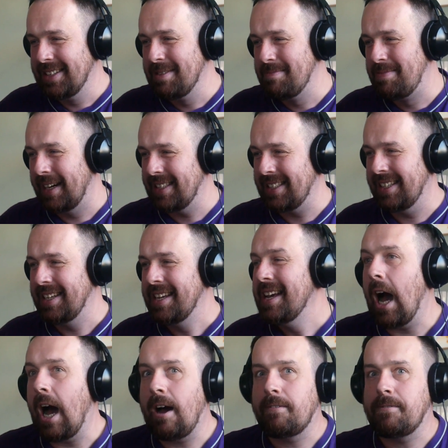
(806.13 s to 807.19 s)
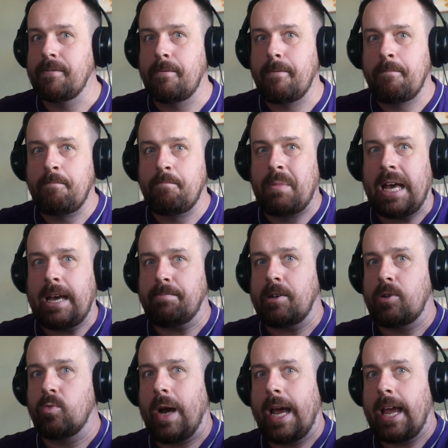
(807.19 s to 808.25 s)
but half a map
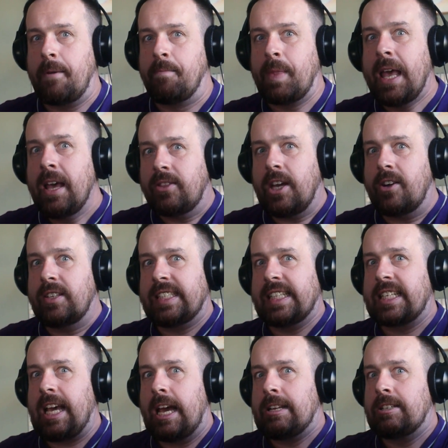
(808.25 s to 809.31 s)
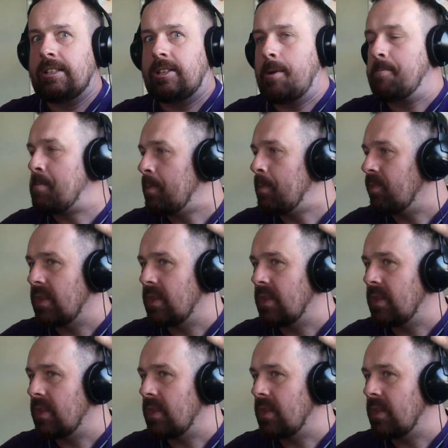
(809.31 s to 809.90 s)
away, there is a Genji.